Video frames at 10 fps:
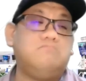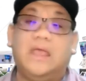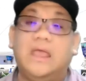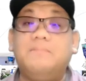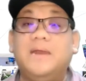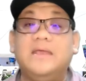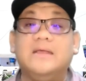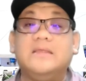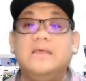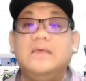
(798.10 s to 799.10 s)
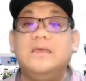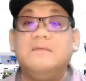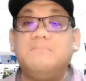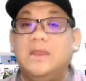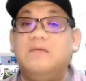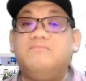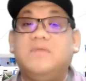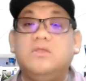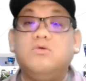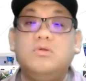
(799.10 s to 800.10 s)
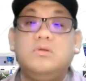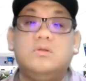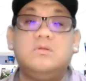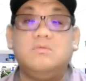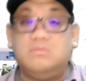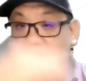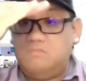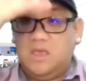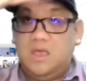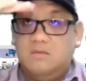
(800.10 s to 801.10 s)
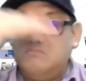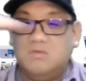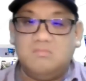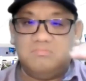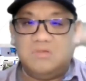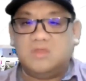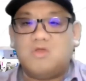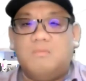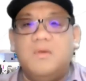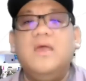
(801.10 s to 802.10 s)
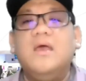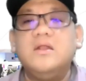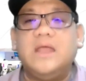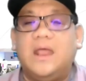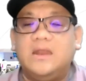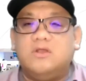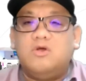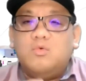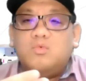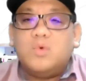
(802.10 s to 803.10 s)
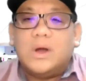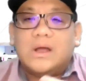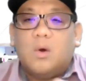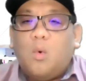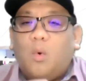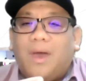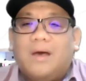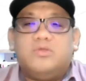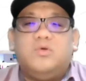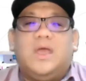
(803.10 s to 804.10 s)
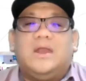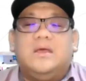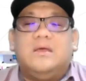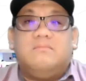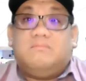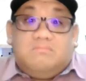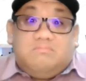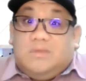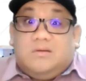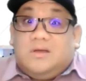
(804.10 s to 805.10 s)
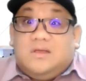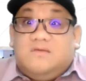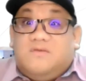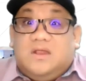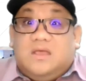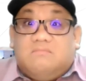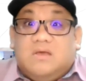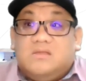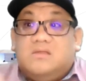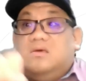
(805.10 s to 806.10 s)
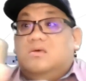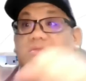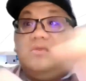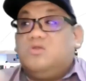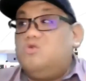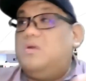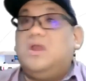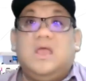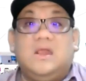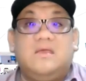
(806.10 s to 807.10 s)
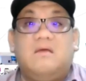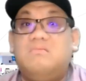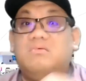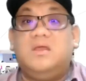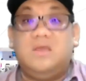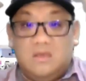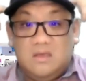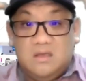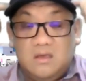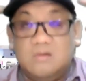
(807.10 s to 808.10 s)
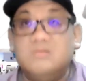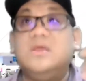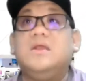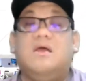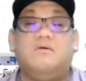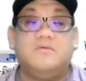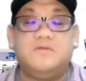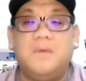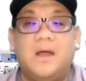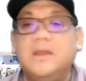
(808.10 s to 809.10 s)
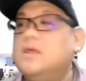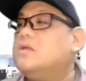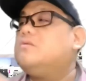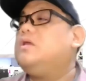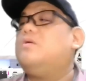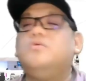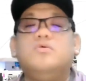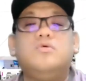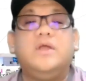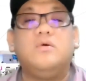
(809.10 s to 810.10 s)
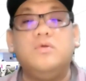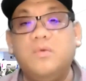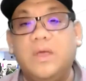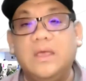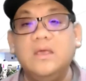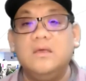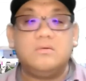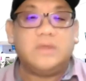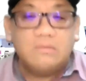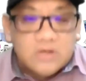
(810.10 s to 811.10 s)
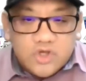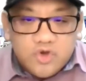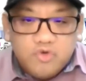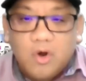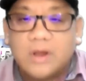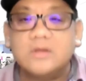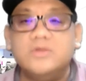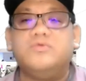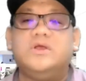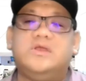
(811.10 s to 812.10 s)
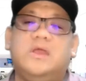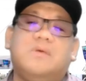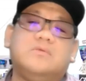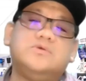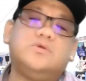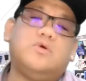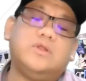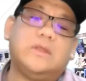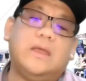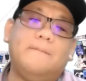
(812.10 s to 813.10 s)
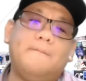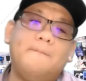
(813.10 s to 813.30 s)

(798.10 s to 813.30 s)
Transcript: A players, but if they don't, team A, the top, and they don't work well together, you'll not achieve anything, because there are too many heads. Everybody, think they are smart, so they want to go their own way. So they will struggle to reach their milestone on time.